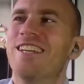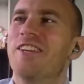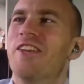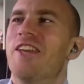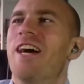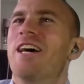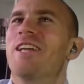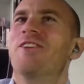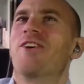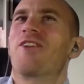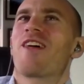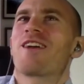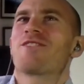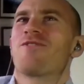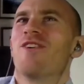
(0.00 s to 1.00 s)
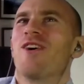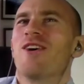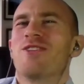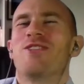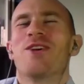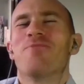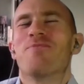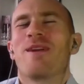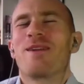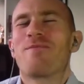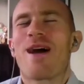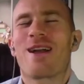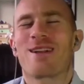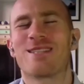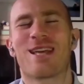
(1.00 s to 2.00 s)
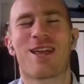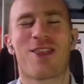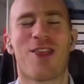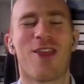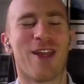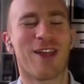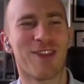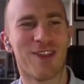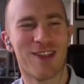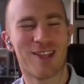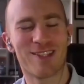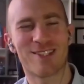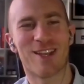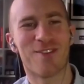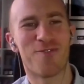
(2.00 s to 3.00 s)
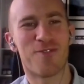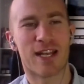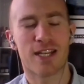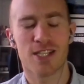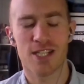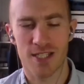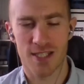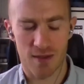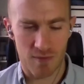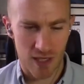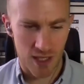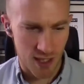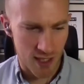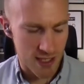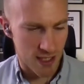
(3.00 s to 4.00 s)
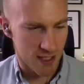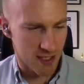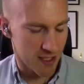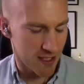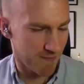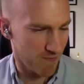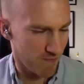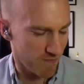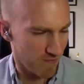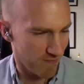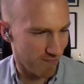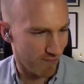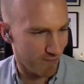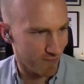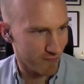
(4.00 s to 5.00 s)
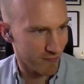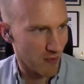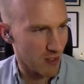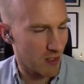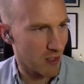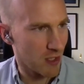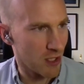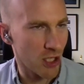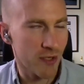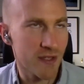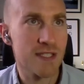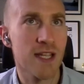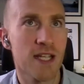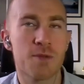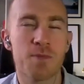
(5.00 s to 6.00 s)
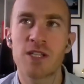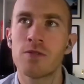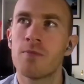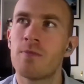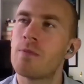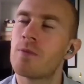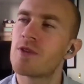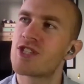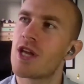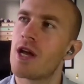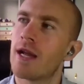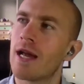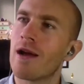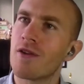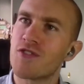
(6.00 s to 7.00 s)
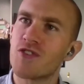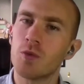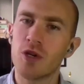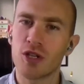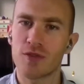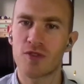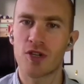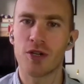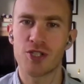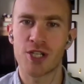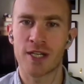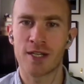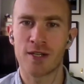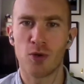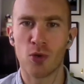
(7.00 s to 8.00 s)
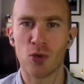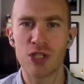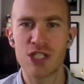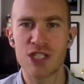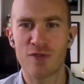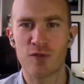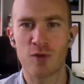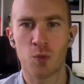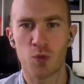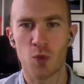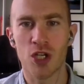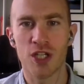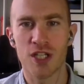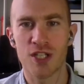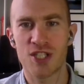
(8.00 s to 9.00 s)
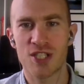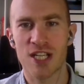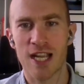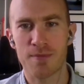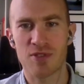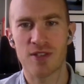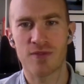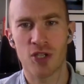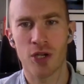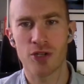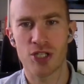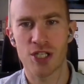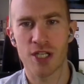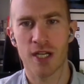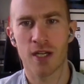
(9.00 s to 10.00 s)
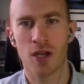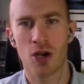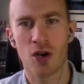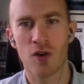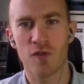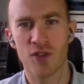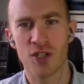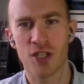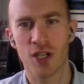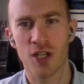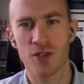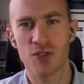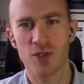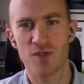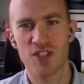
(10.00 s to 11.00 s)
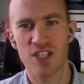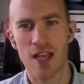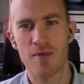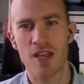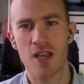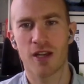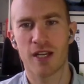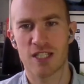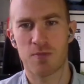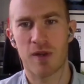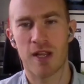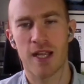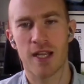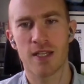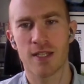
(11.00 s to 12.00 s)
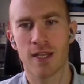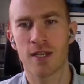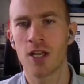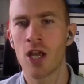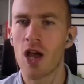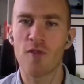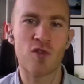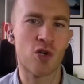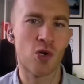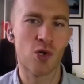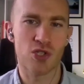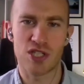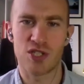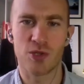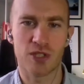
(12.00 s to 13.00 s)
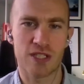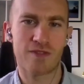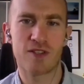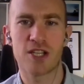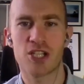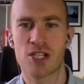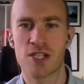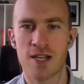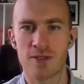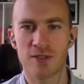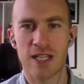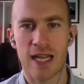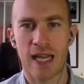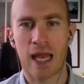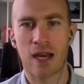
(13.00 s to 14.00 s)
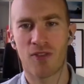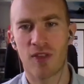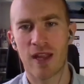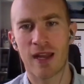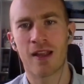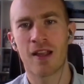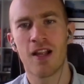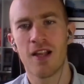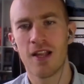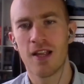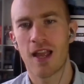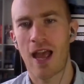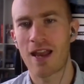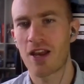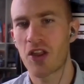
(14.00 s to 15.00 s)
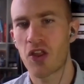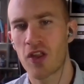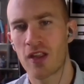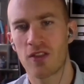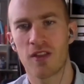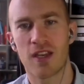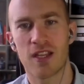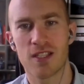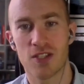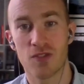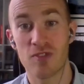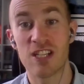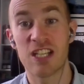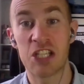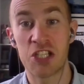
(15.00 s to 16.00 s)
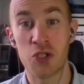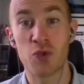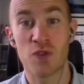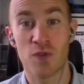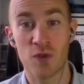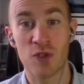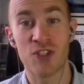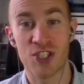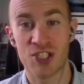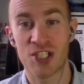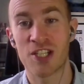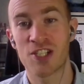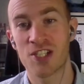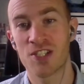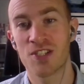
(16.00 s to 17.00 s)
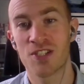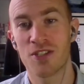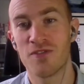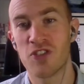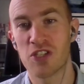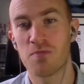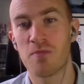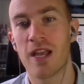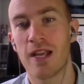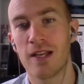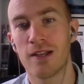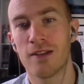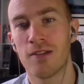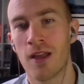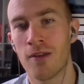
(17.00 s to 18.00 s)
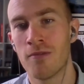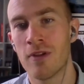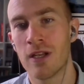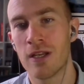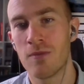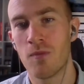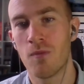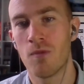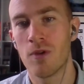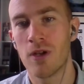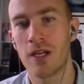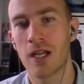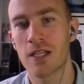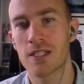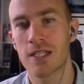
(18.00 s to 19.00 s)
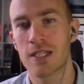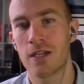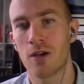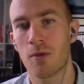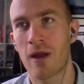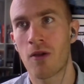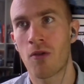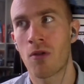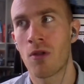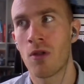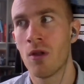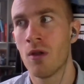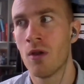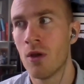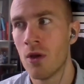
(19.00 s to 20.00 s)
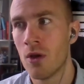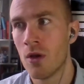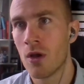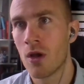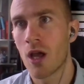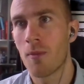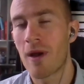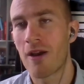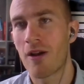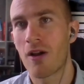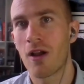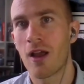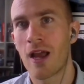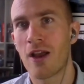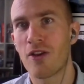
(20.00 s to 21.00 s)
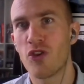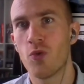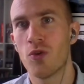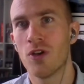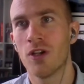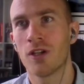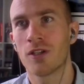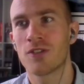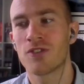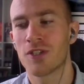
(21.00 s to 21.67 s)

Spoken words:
Yeah, look, thanks for jumping back to that thing, but I just think, because it's it's like, especially when people are starting out into the world of coaching, all these different words, types of coaching often go sort of semi-unexplained, and of course it's your definition and all that kind of thing, and I think that it's a really useful distinctions that you've just made, and really, really nice to hear about how you work.